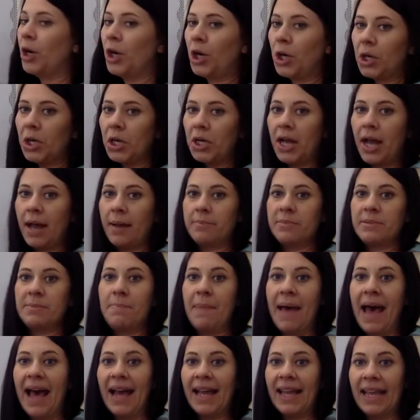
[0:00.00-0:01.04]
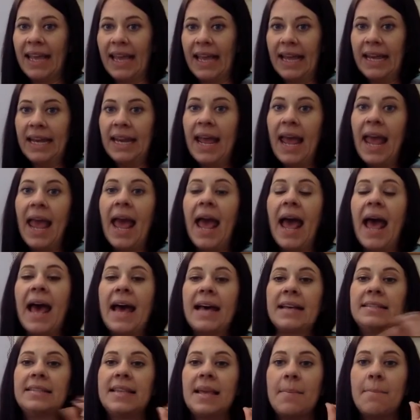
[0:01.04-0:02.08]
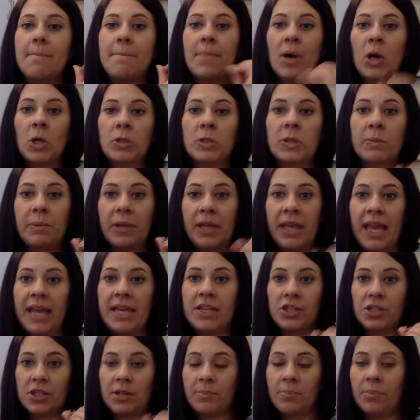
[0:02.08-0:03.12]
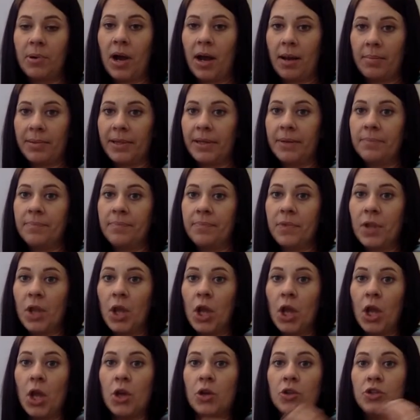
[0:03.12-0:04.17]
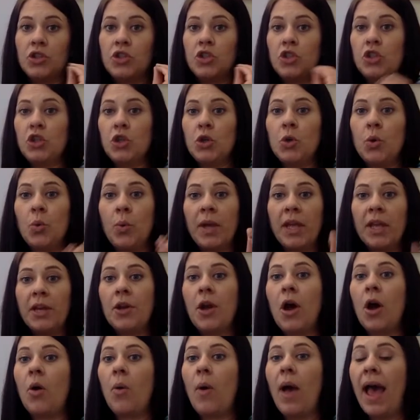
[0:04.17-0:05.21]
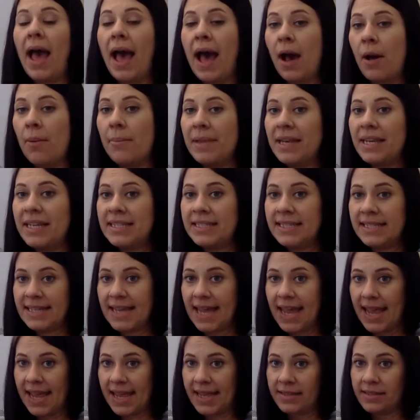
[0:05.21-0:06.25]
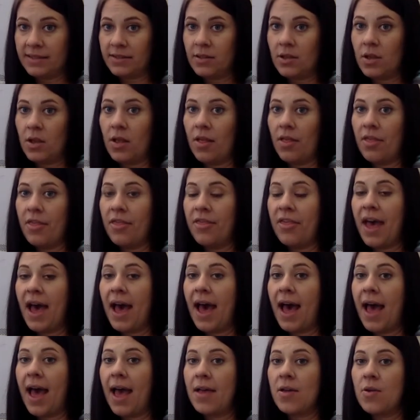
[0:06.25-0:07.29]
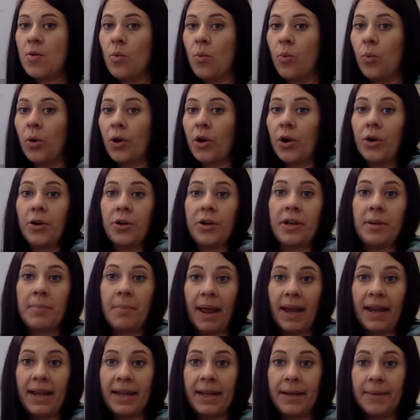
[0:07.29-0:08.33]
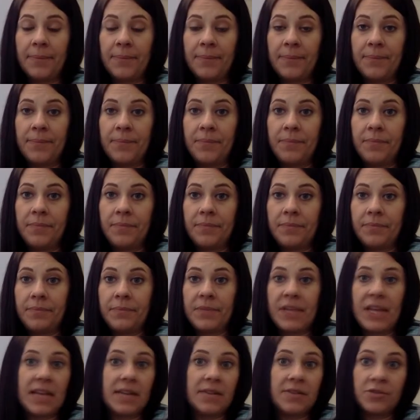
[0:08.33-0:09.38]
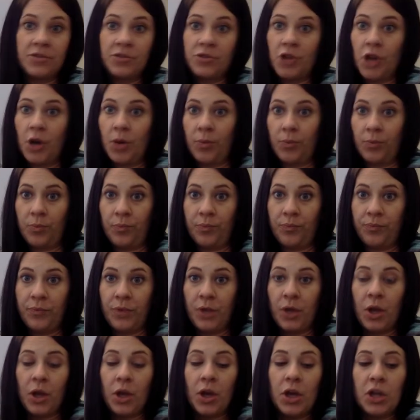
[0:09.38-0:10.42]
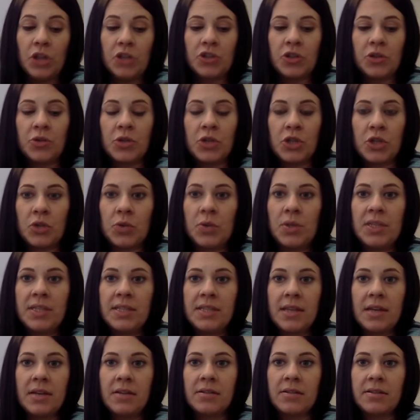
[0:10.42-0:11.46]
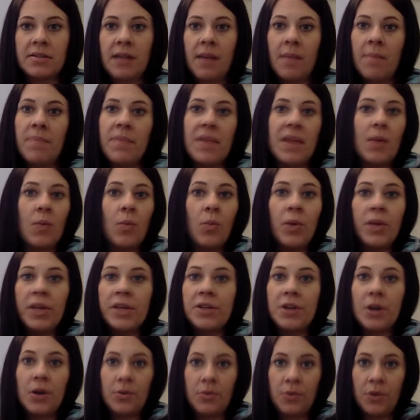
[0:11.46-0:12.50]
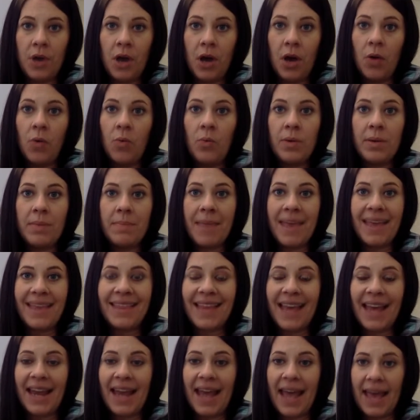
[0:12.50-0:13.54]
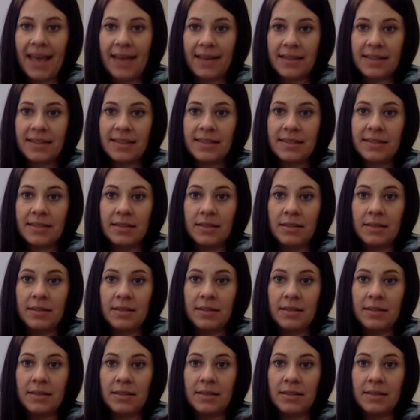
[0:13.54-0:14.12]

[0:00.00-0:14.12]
per comes back in as a multiplication problem. Do we know how many days that we're earning money? The answer is no. So as soon as there's something we don't know, we make that X.